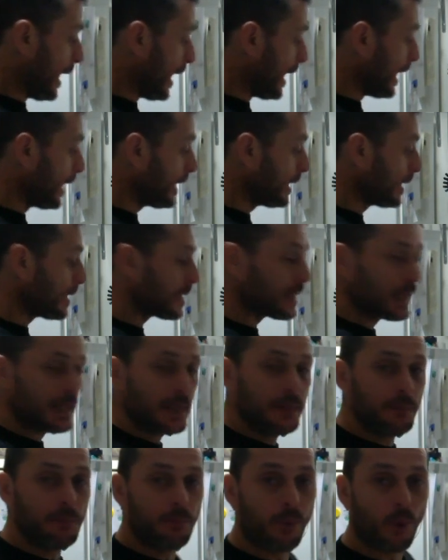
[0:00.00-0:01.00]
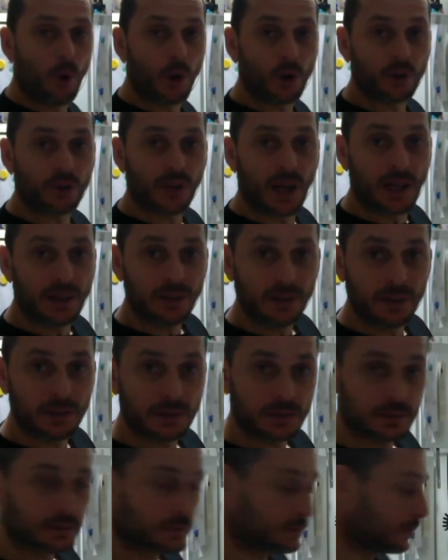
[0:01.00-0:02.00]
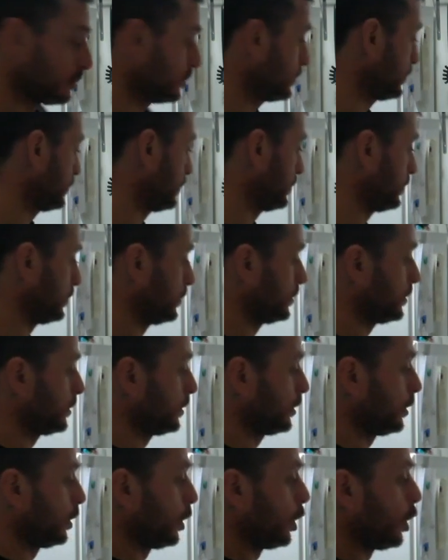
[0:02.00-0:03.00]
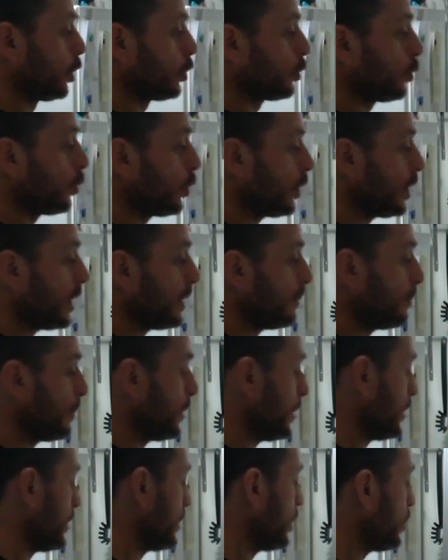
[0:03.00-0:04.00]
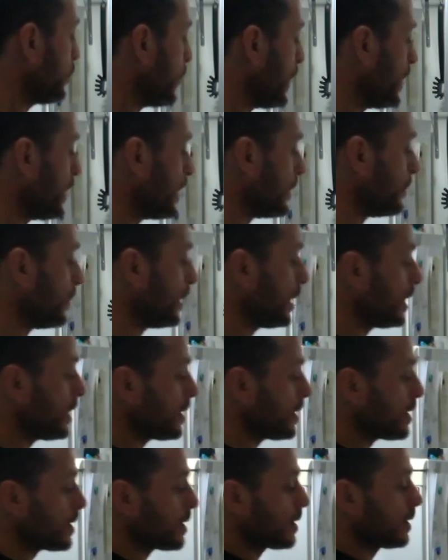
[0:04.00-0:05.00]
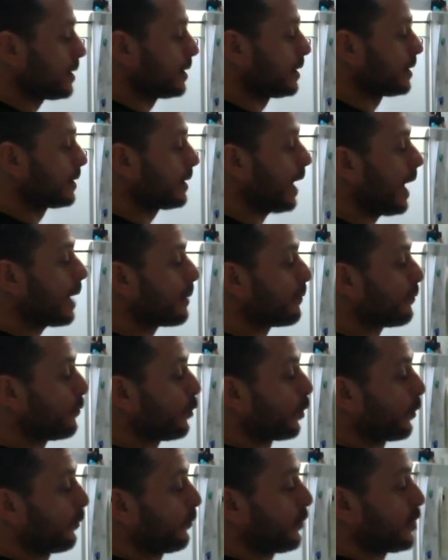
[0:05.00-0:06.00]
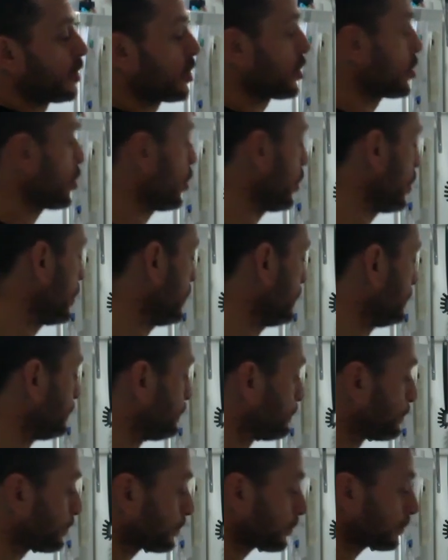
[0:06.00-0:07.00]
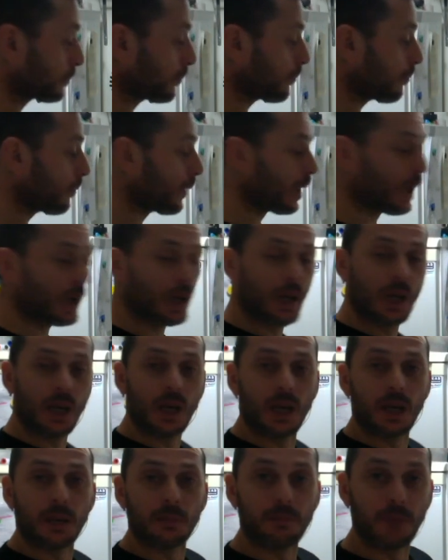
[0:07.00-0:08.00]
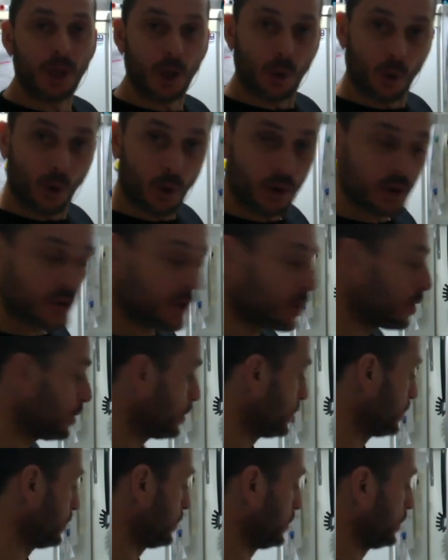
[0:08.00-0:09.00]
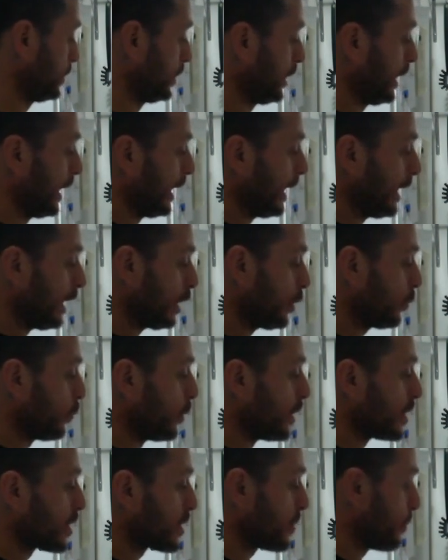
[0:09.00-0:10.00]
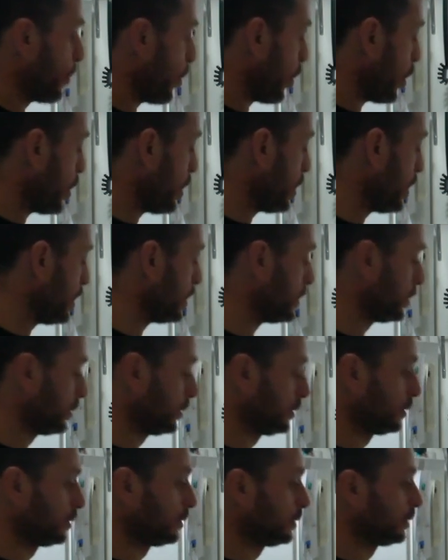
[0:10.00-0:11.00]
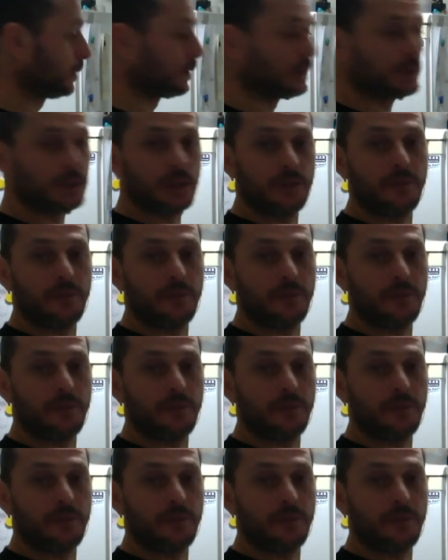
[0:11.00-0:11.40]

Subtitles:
It is important to keep the 20 minutes time for fish stock because it will spoil the